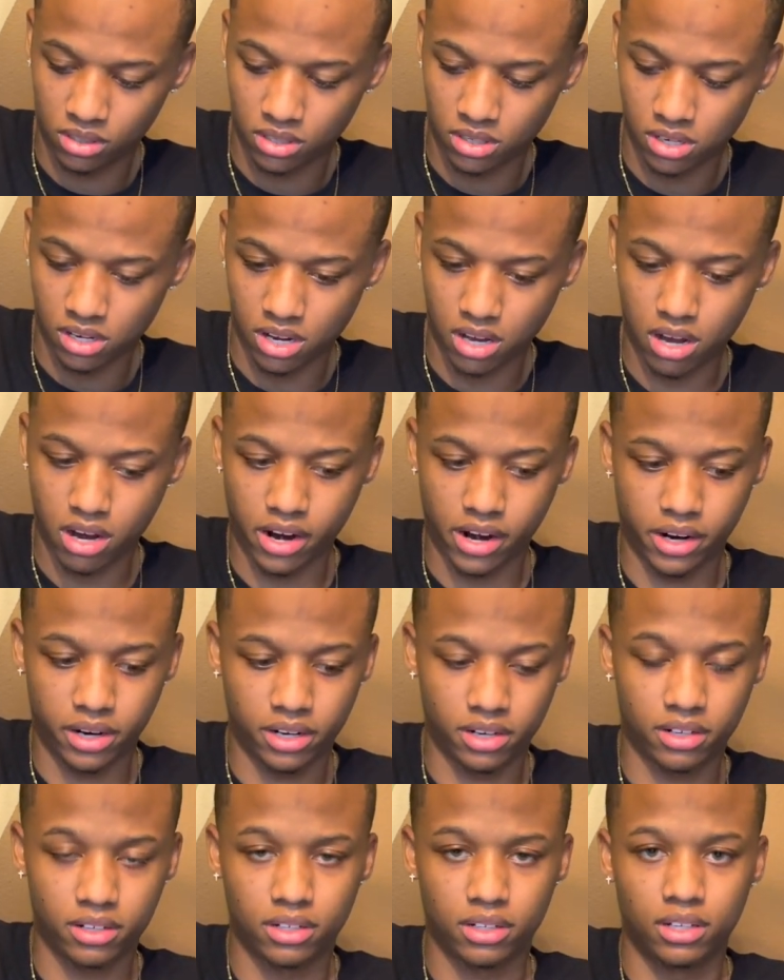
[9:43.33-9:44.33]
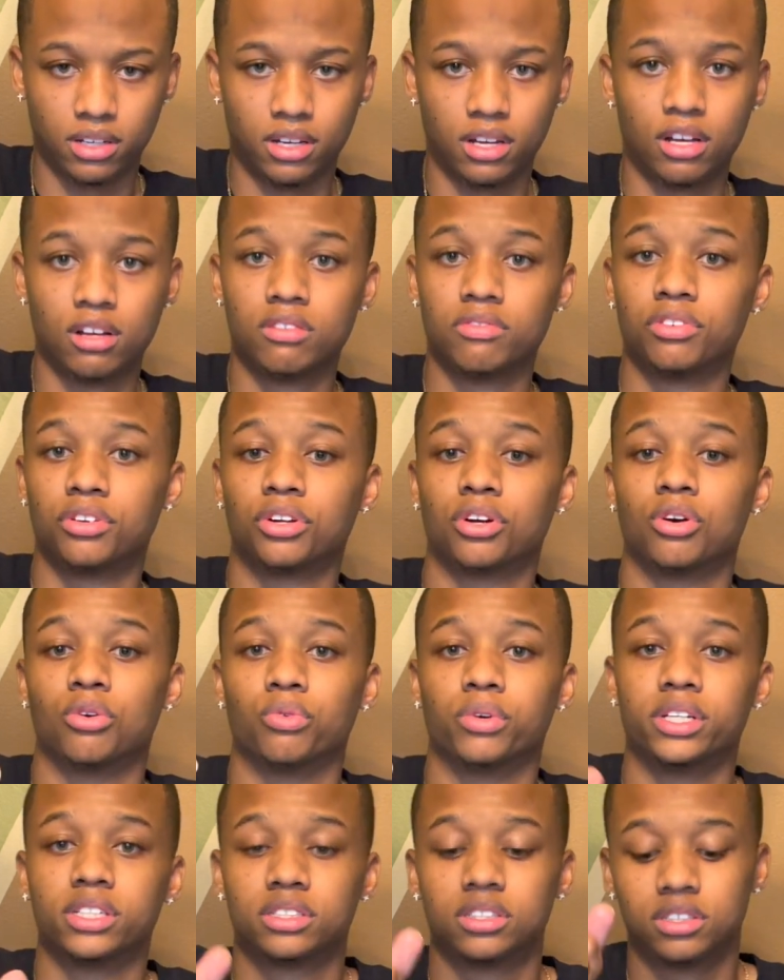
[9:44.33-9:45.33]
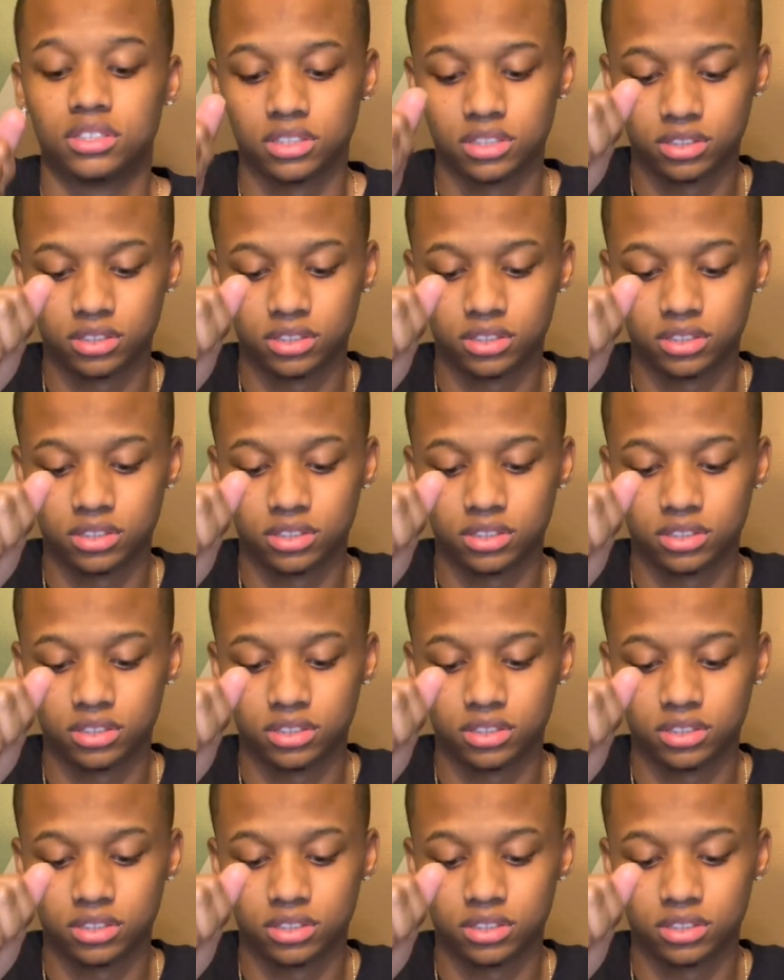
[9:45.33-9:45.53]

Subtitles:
Alright, I'm gonna go rinse.